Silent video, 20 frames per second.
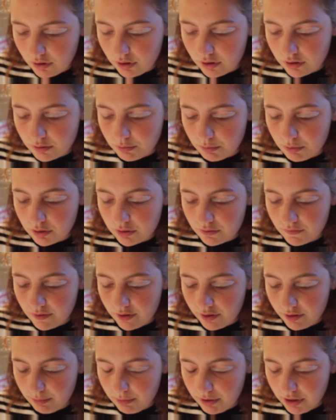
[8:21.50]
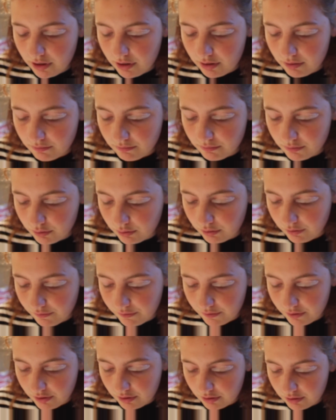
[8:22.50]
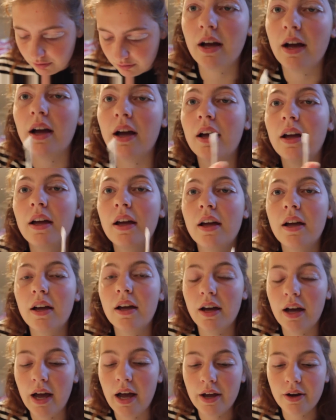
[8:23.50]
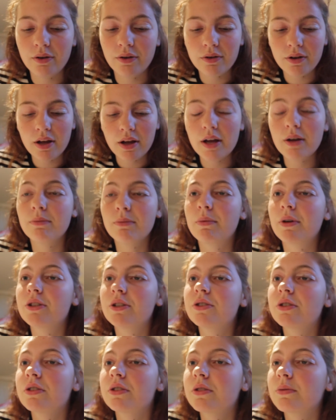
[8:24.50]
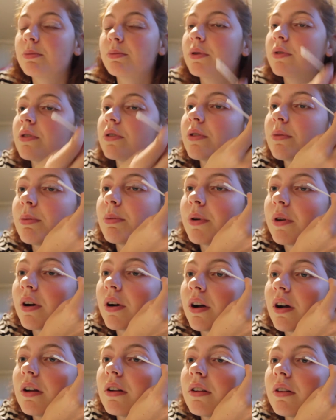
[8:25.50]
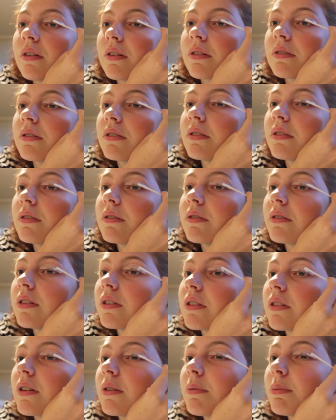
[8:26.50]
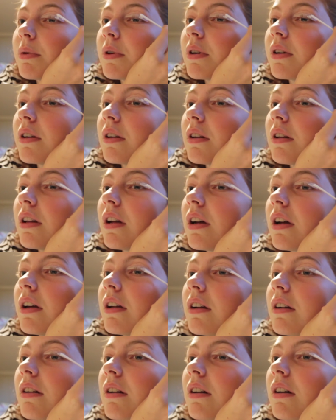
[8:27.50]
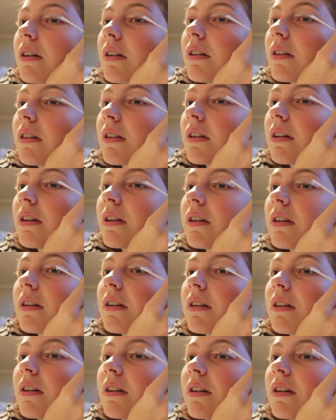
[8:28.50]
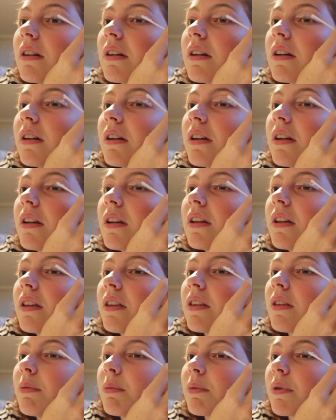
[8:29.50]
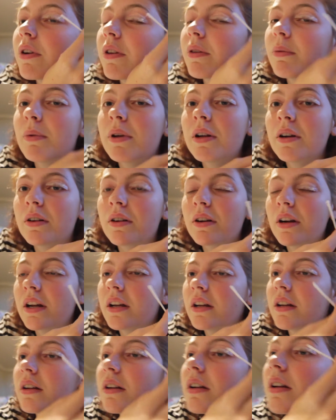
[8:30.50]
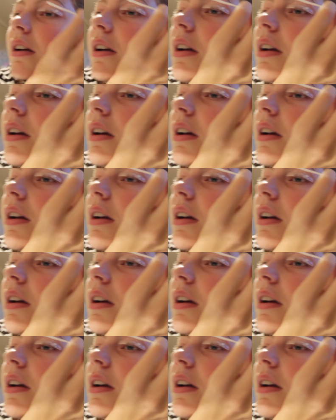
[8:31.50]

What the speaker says: That smells very bad. Holy fuck. I don't know how much you're supposed to put on, so we're just gonna put a lot, honestly. More the better, right?